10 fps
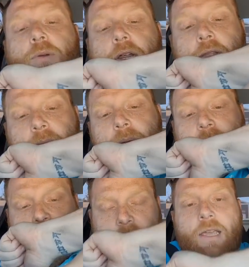right here that
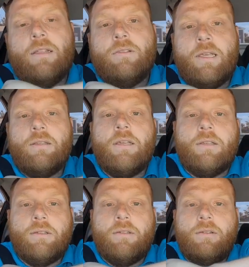has your hands like
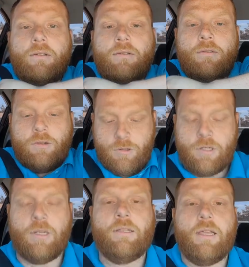this. So you're
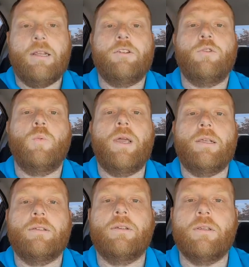sitting like that against your
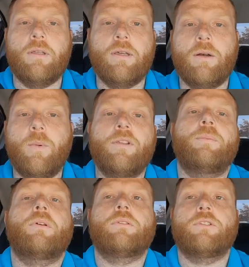waist. And then you got a waist
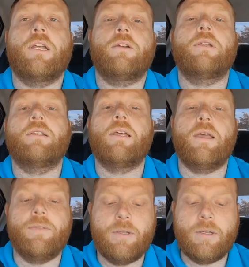belt shackled like that.
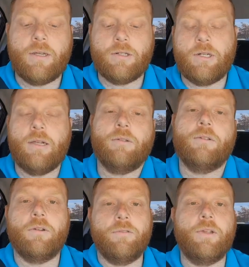And then you got shackles
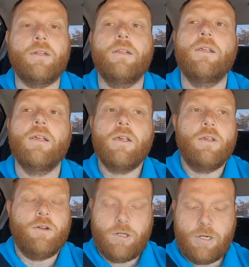on your feet.
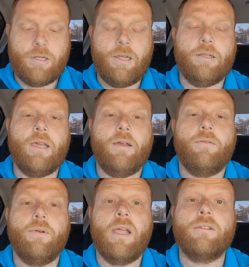You're sitting like that.
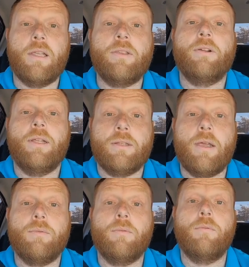I sat there like
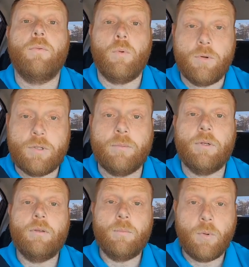that from 4 something
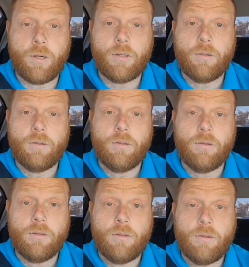in the morning
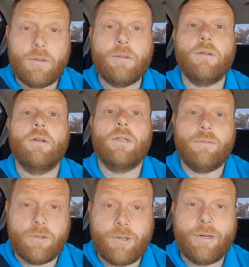until
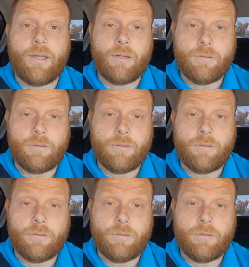11:30 at night.